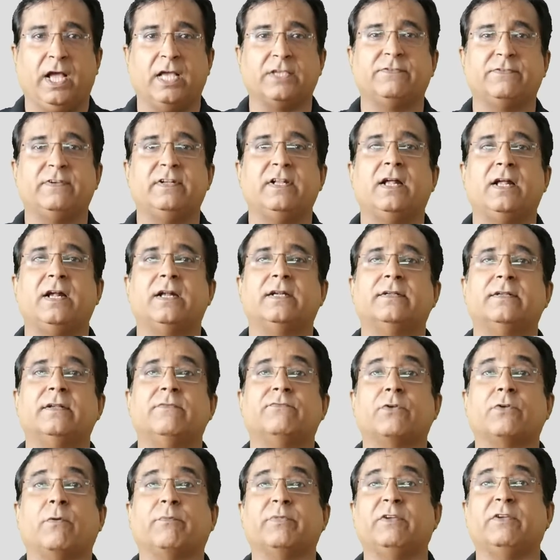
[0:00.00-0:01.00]
As we
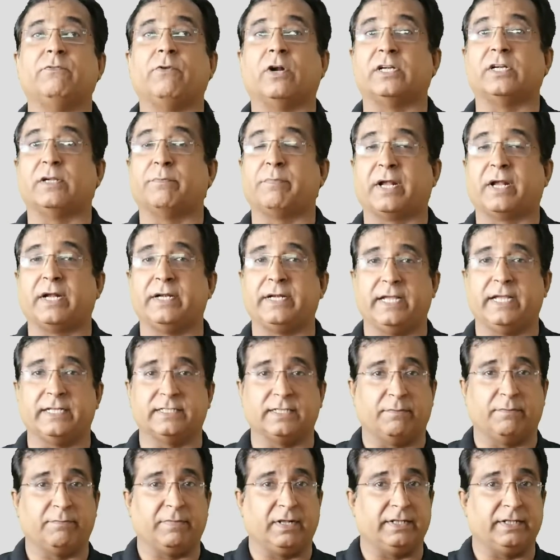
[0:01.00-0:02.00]
learned from the water bucket
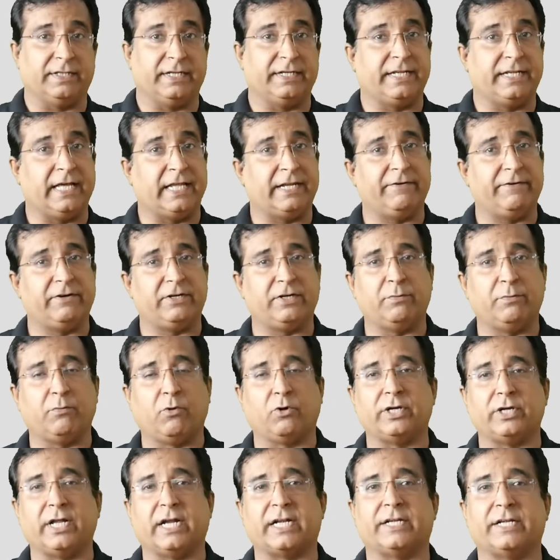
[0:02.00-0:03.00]
example, the derivative
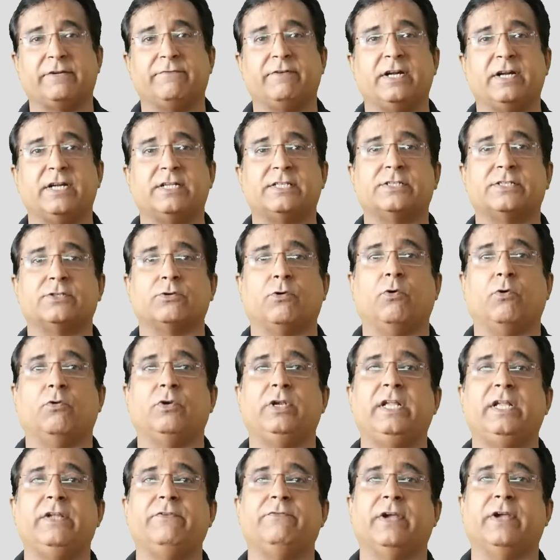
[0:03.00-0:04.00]
mode activates
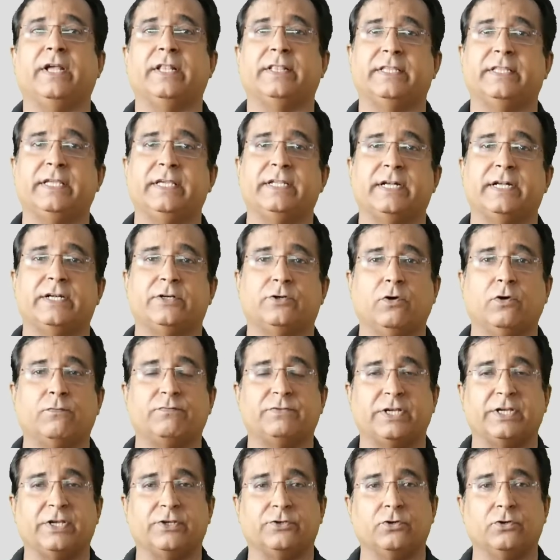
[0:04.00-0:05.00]
only when the rate
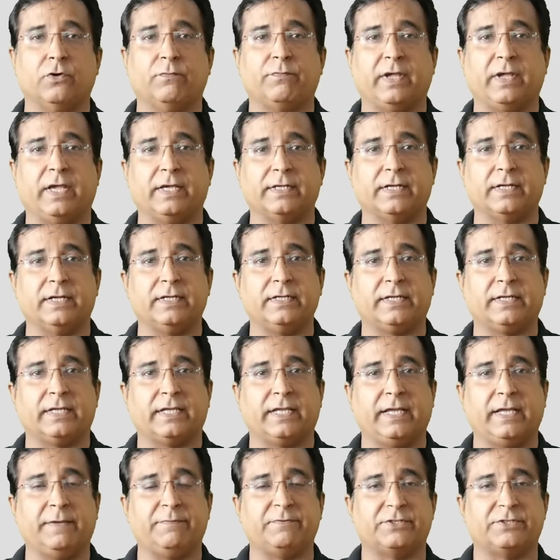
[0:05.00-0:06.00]
of change of error
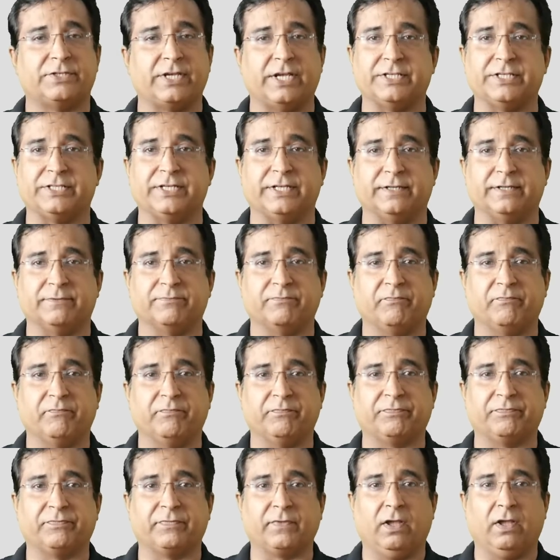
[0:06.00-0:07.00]
keeps changing.
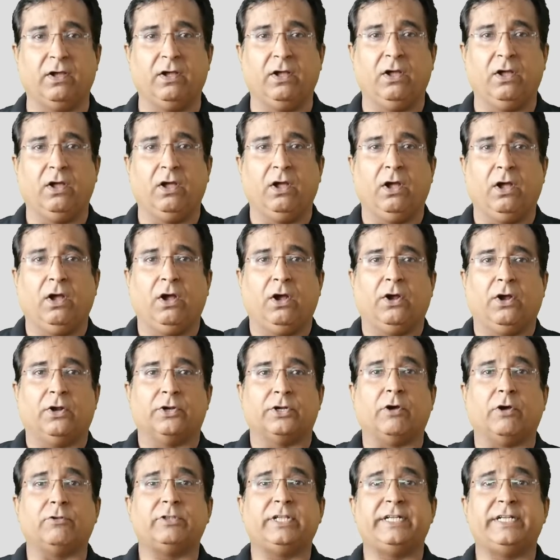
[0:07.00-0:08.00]

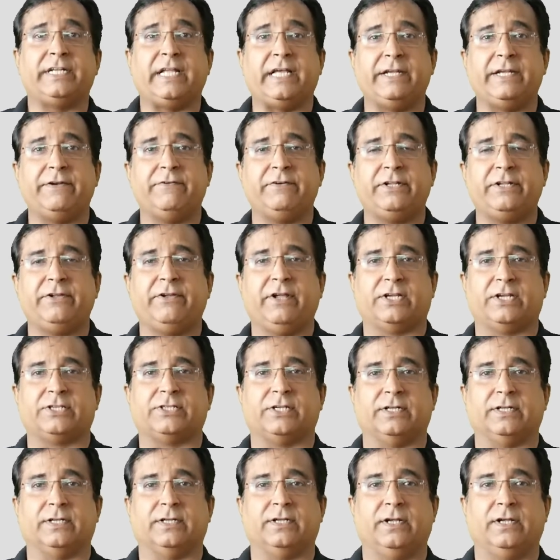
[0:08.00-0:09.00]
Now the derivative
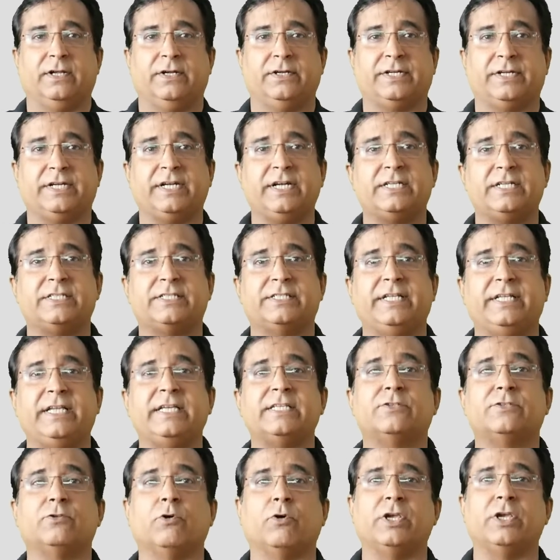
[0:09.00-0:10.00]
action treats
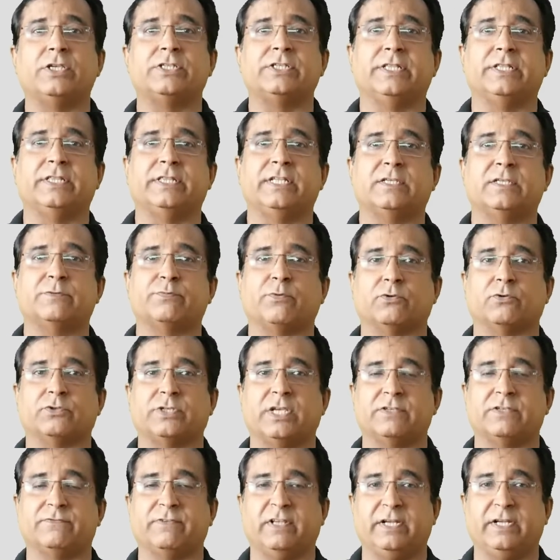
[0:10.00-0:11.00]
these noise in this
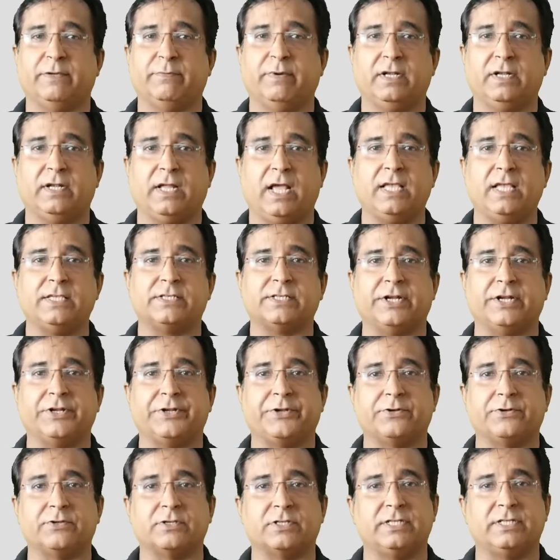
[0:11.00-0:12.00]
process variable as
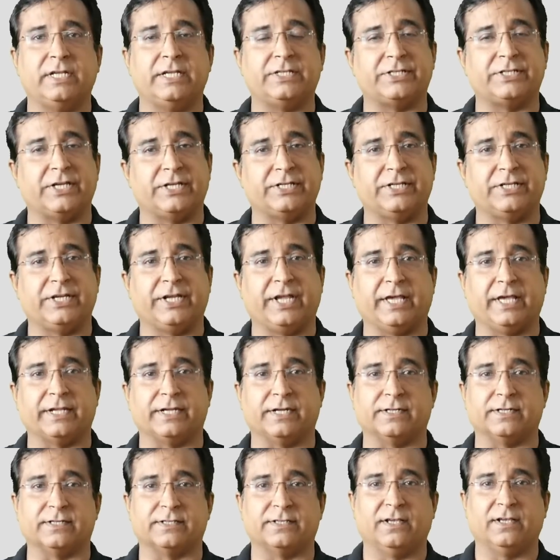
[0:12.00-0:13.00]
continuously changing
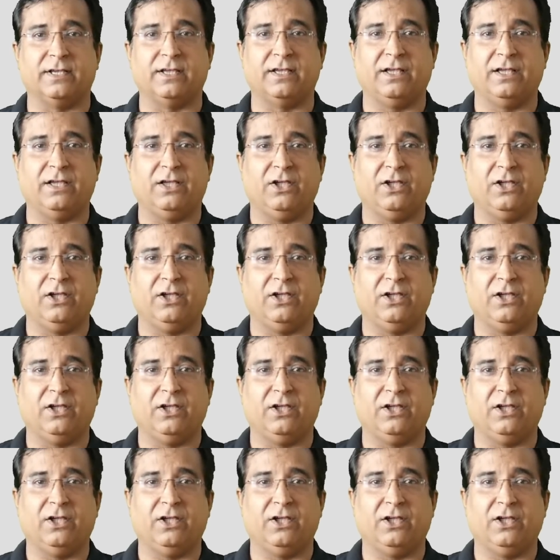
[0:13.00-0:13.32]
errors.